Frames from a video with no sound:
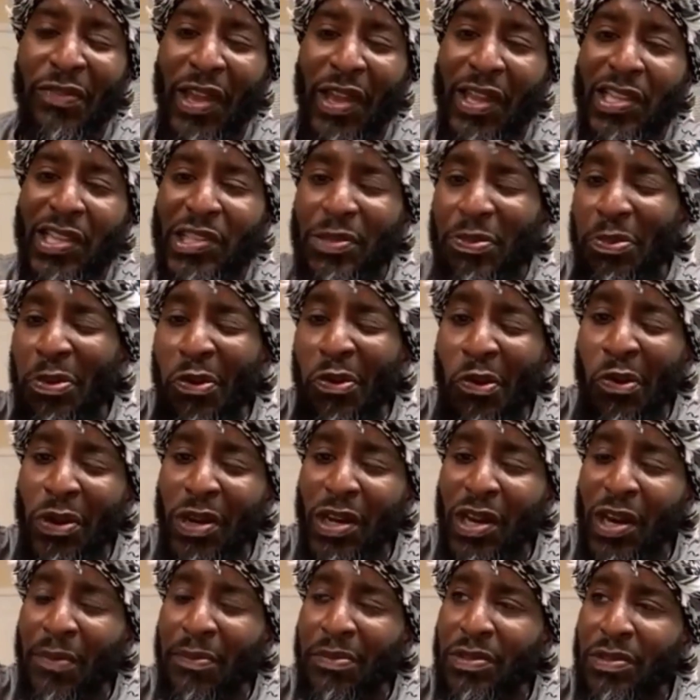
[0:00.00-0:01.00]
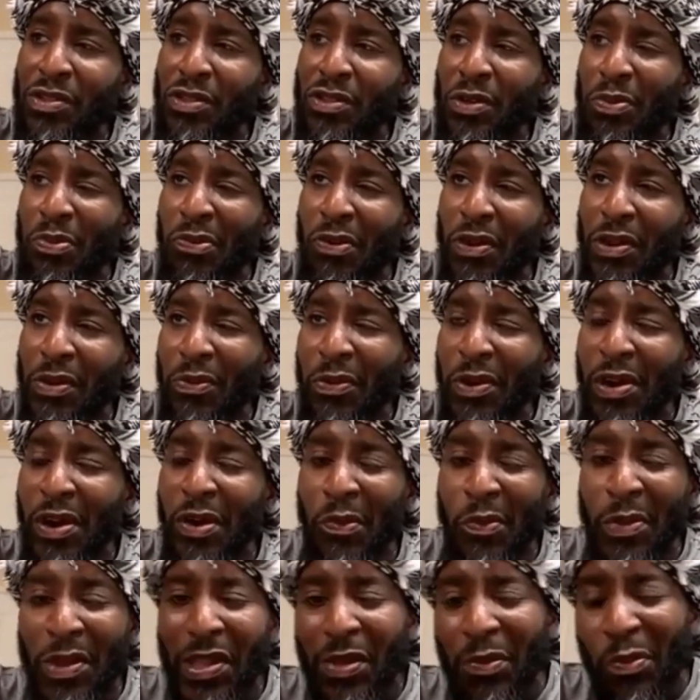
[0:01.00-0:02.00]
conveyance pulled up to the point where
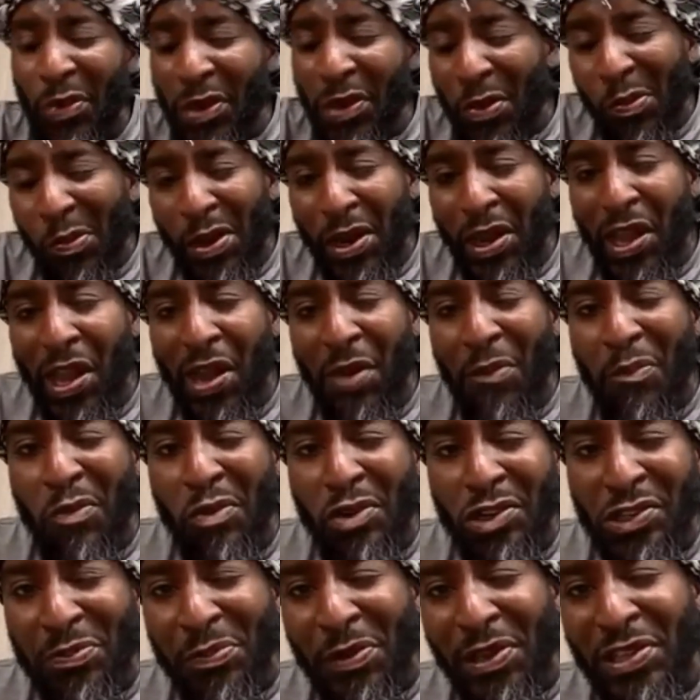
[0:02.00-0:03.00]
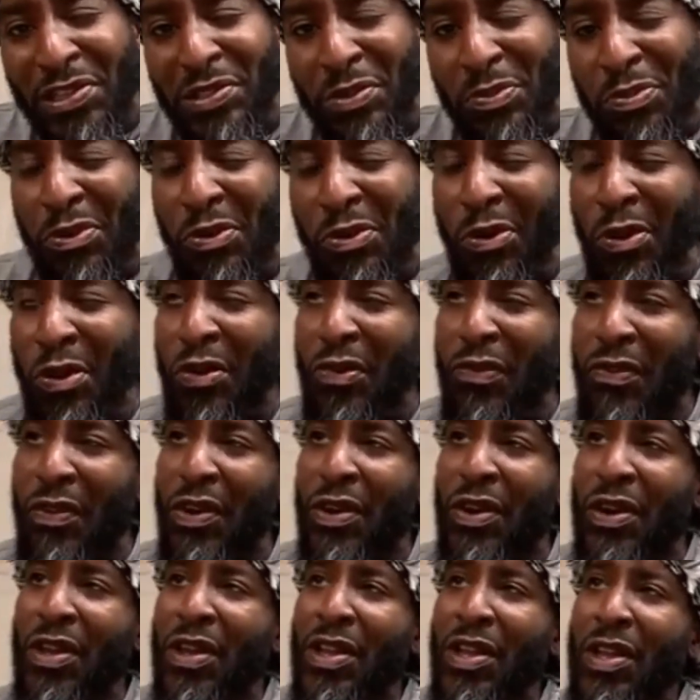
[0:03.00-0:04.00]
we have more space to pull
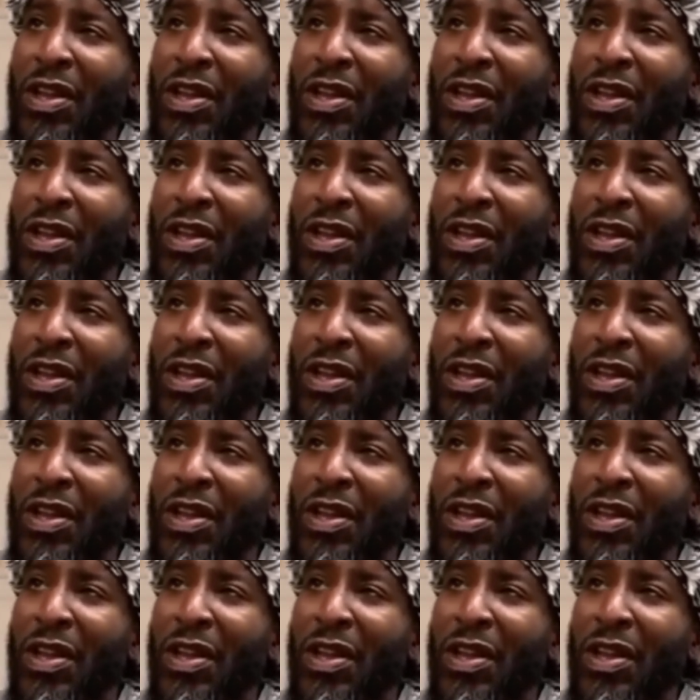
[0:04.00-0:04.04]
over.